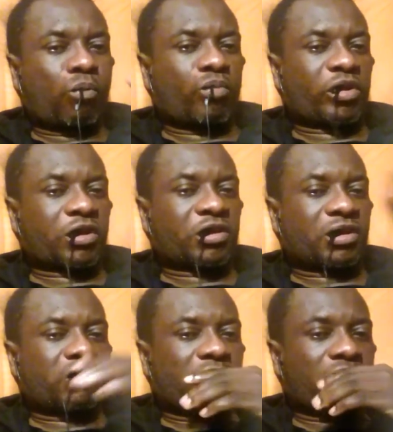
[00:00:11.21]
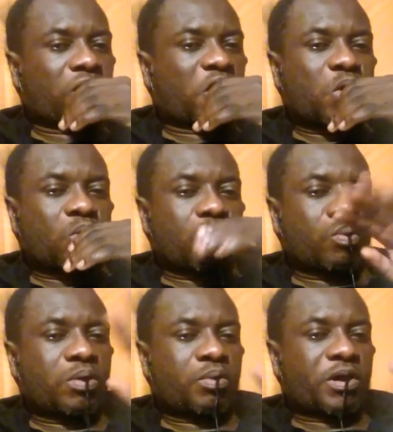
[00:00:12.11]
me chiachia mo
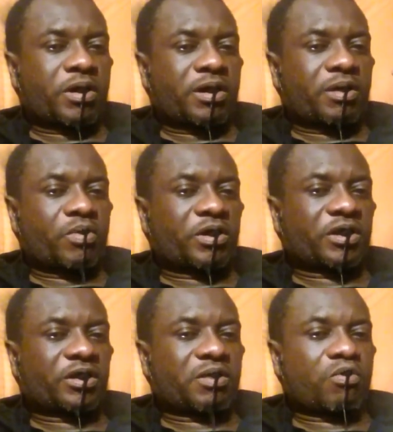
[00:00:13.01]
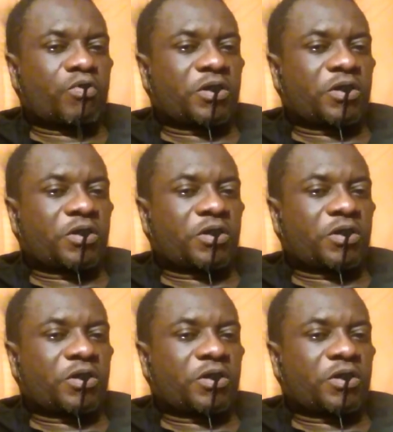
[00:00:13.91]
me man Ghana me chiachia mo